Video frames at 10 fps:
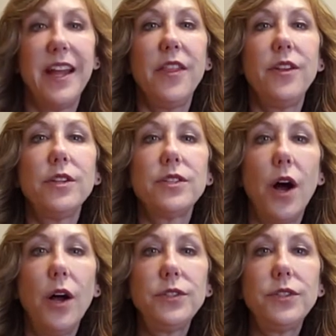There's
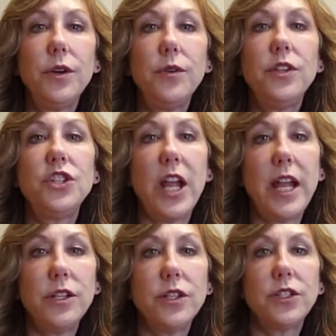also the
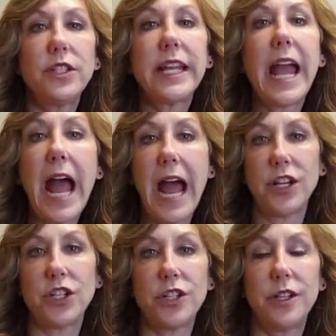changes to
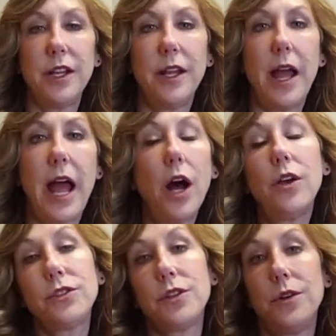cash,
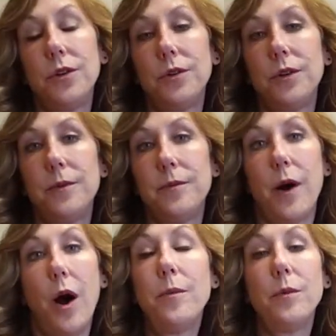also
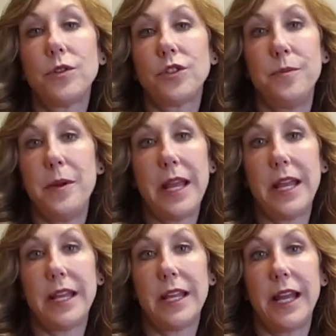almost
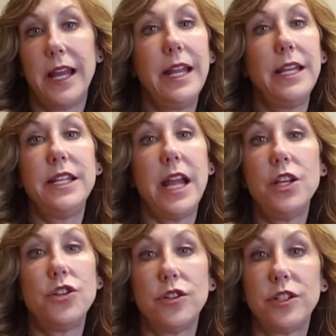being an
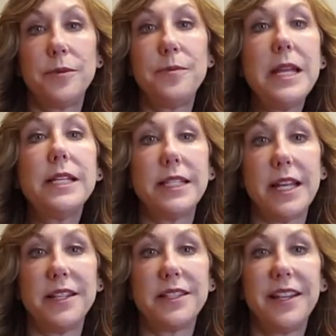endangered
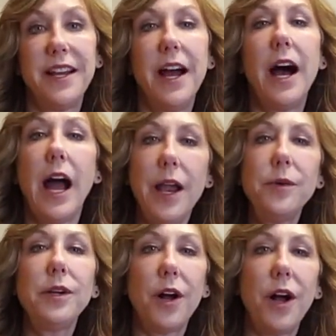species. I
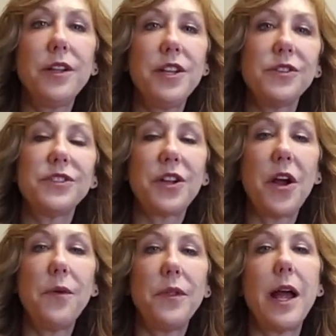recall years
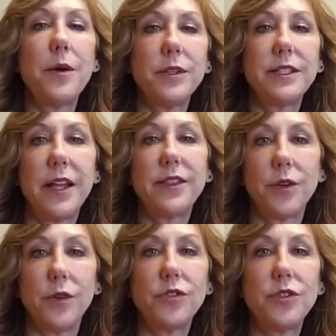ago that I was at the
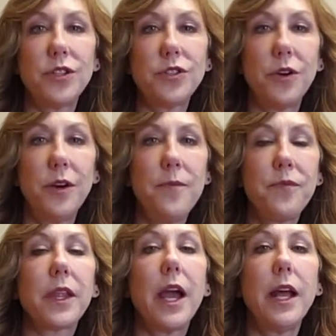grocery store
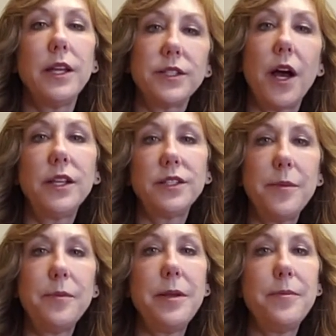and I saw
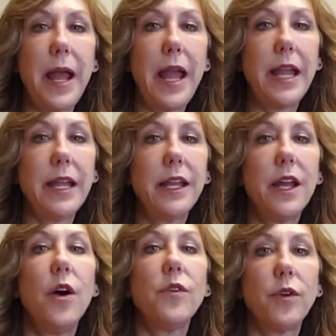somebody paying
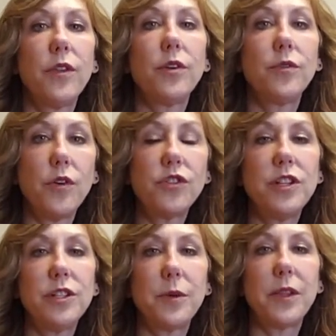for their
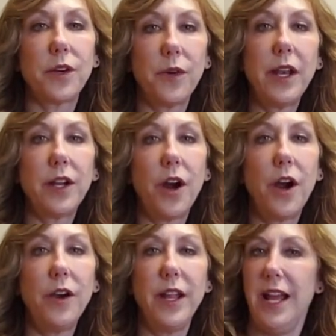groceries with a credit
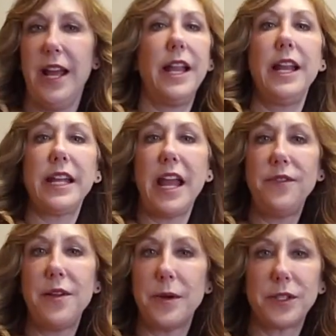card, and I gave
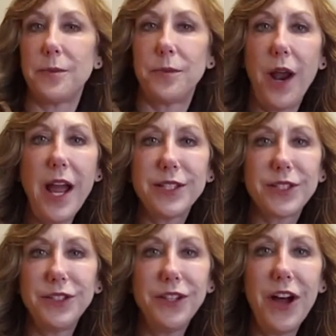them a
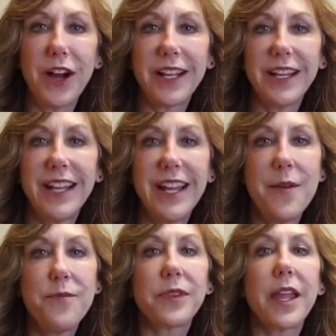surprised look.
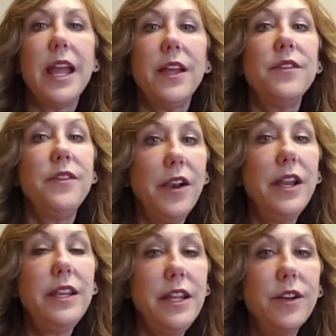In the
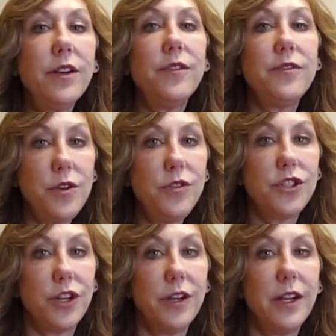very near
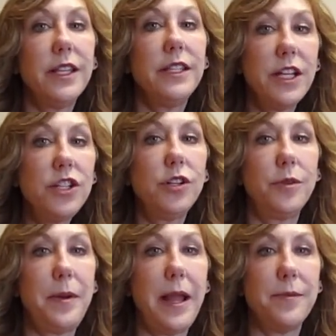future, digital
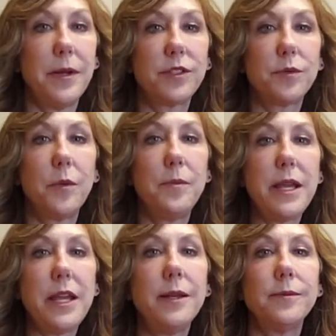payments will
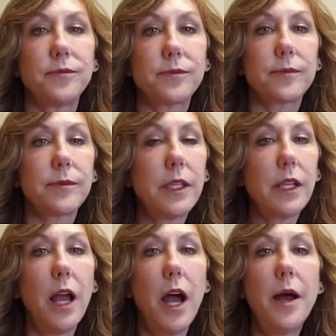be
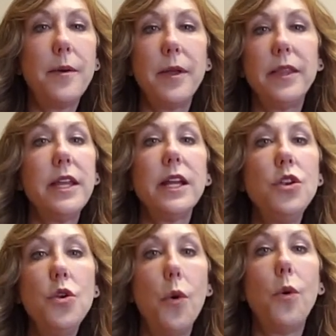the
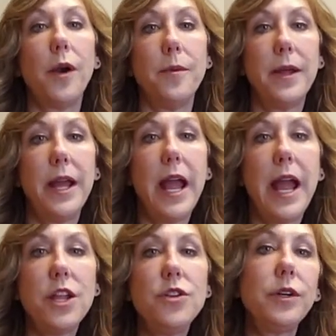norm,
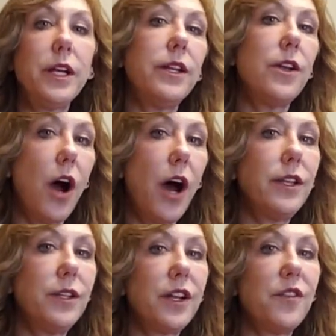and you'll get an odd
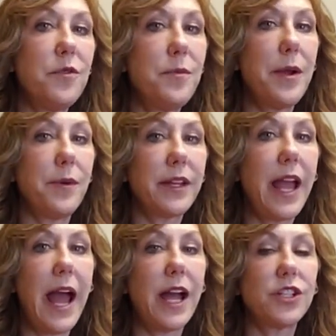look if you pay with
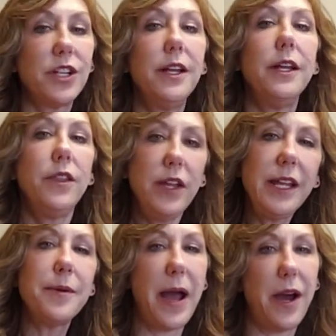cash. Think
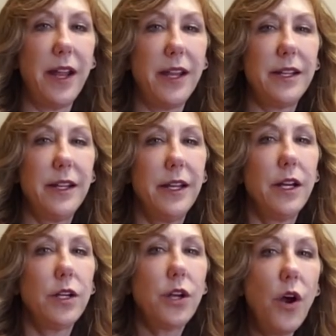about it.
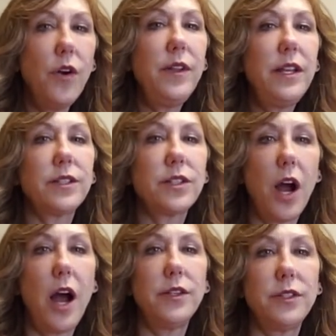COVID has
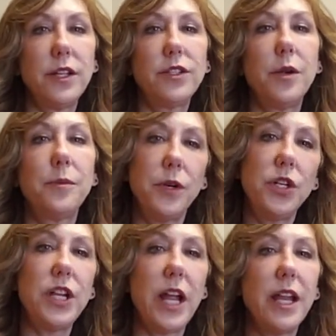caused us to
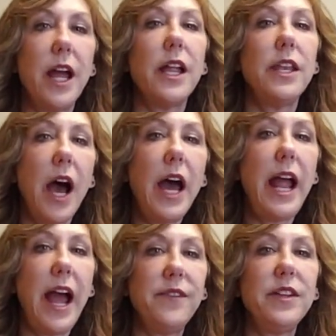appreciate not
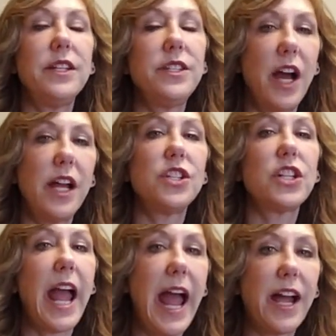having to touch
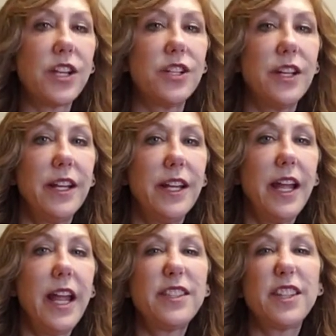cash.
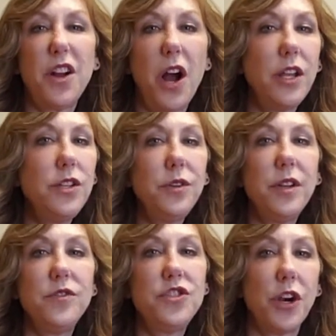It's a conduit
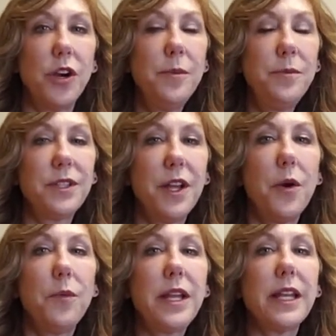of germs.
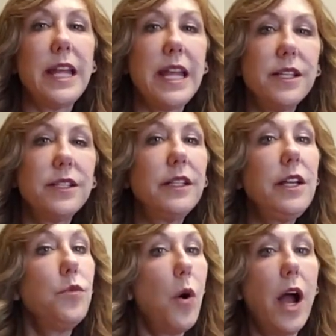We can easily
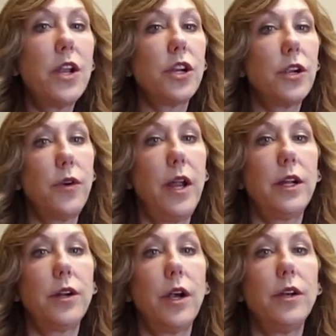wash our
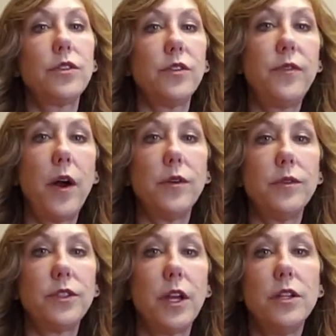credit cards or
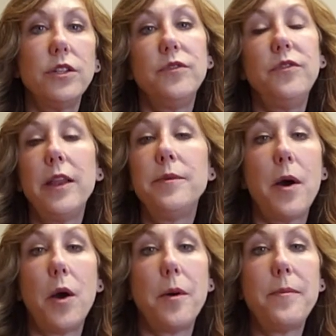phones to
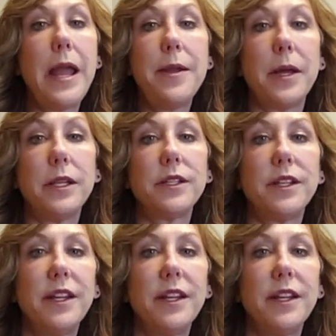Venmo a payment.